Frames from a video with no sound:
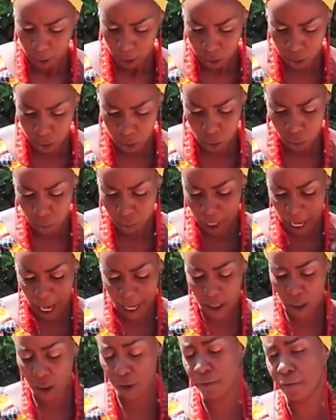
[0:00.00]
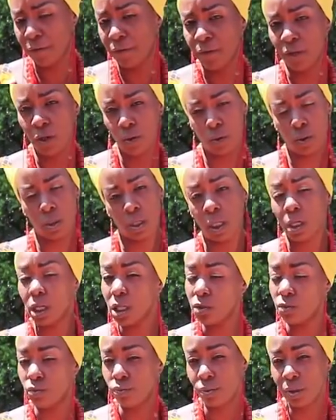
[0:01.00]
So that confusion
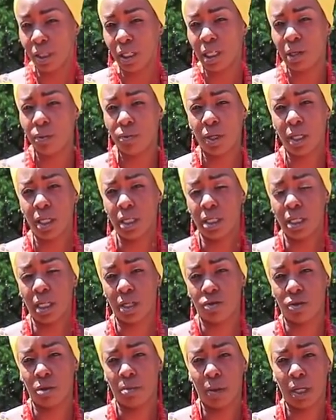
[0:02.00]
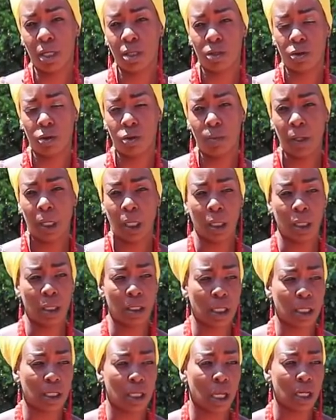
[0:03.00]
is really, really detrimental
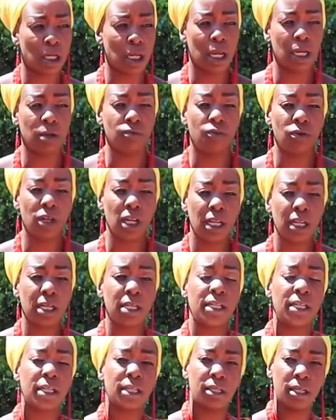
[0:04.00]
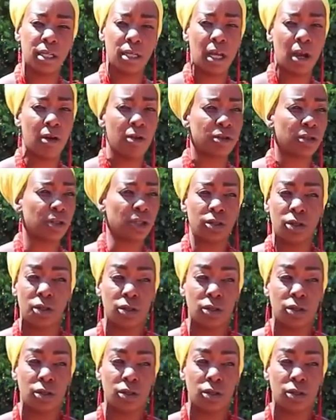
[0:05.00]
because it really disinherits us.